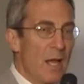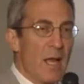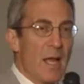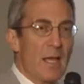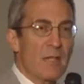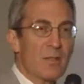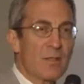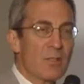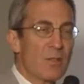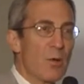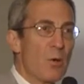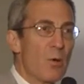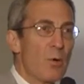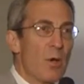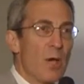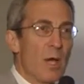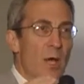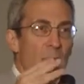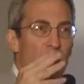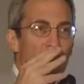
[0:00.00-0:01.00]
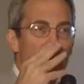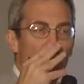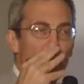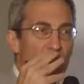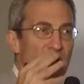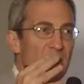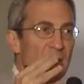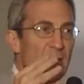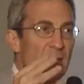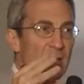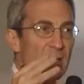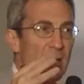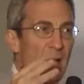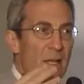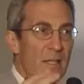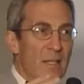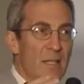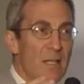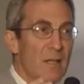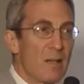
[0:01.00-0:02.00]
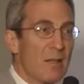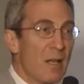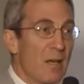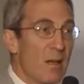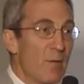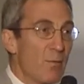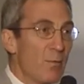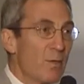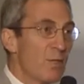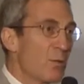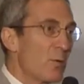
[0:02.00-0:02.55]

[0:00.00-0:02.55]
And so there was this idea that if